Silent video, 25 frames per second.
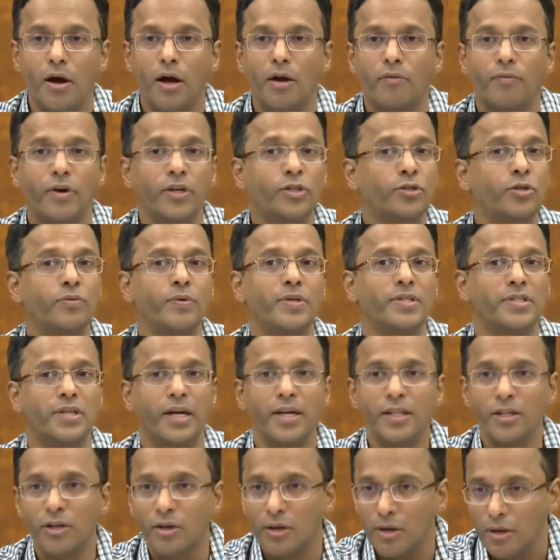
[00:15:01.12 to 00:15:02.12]
Why should we
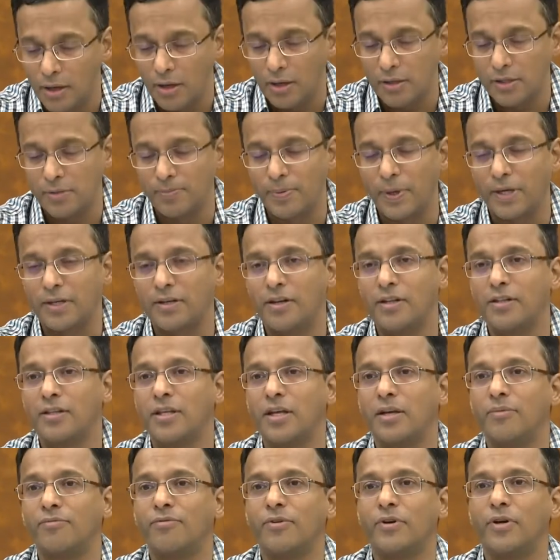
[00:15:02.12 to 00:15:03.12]
study the spectral
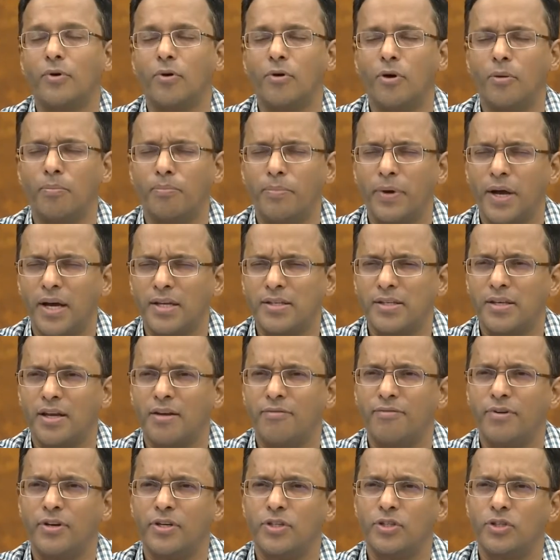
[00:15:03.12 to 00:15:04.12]
theorem for a compact
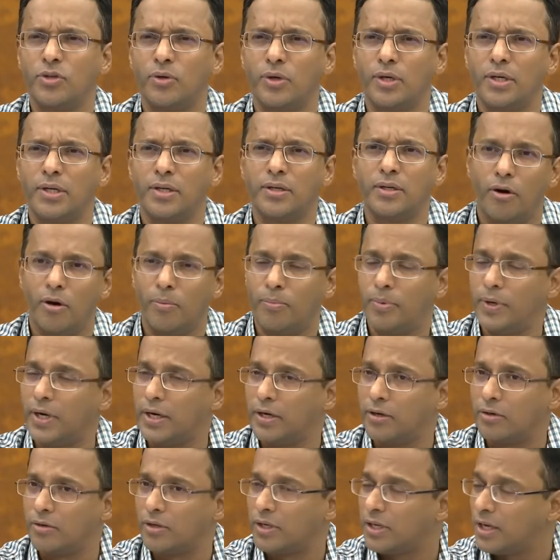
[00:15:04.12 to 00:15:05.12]
self-adjoint
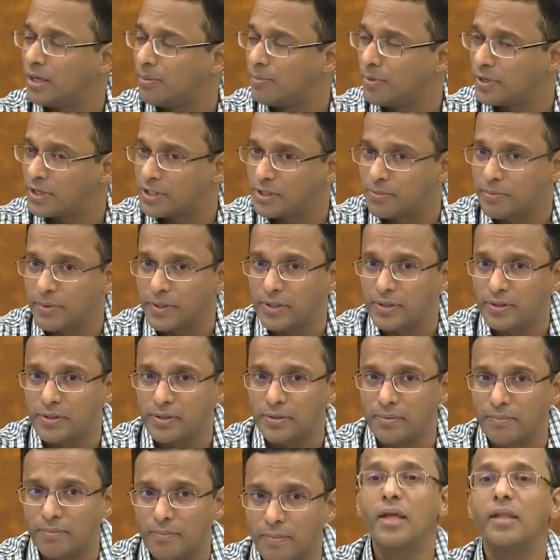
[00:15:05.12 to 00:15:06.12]
operator on a Hilbert
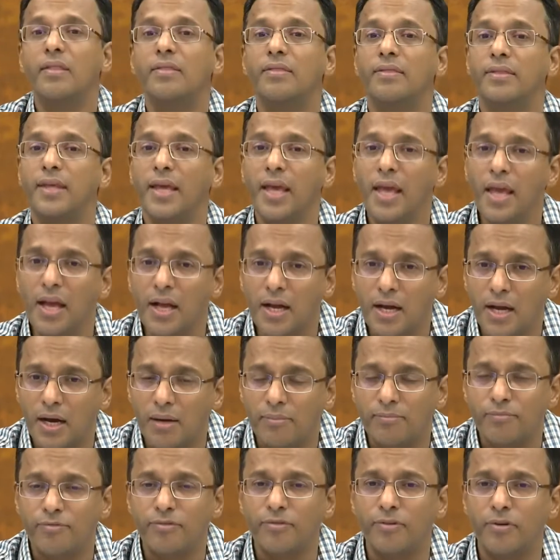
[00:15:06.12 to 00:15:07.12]
space? They
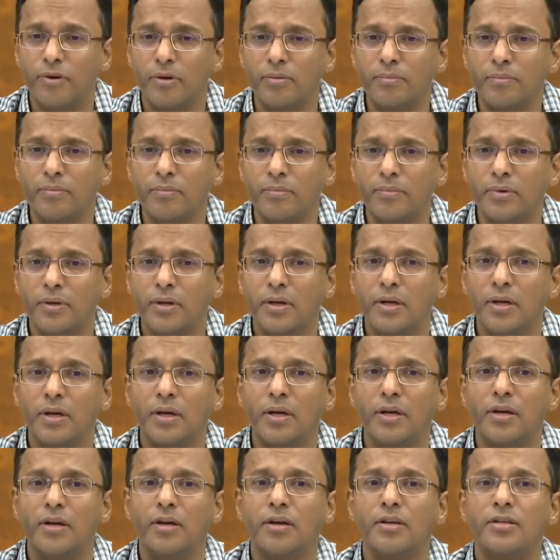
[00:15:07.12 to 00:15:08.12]
come from
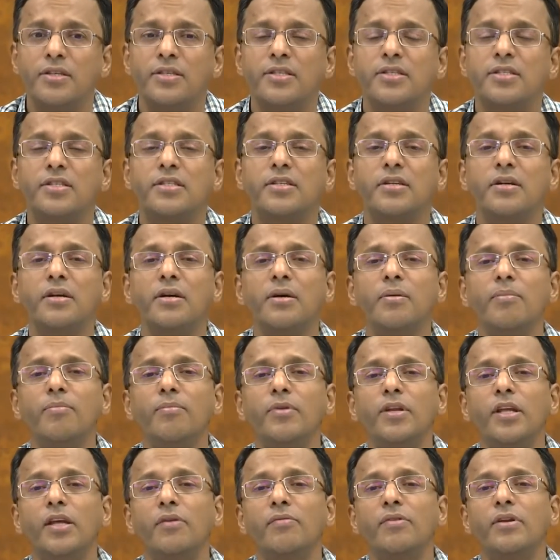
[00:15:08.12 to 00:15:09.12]
Sturm
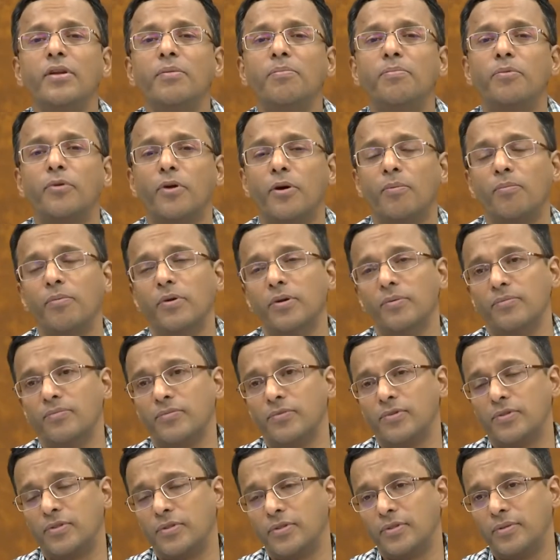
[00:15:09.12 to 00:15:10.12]
level
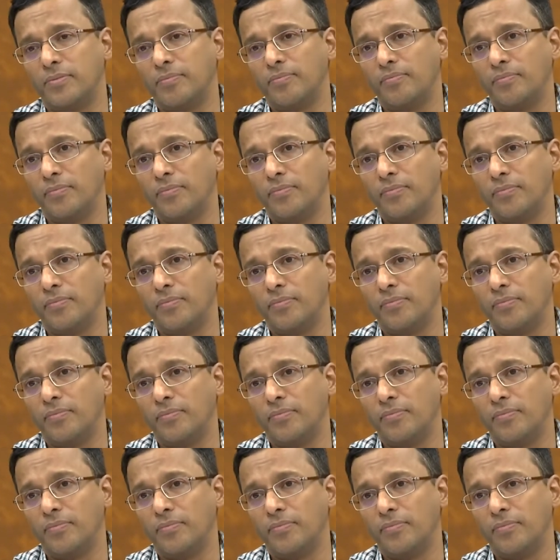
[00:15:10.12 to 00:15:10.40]
problems,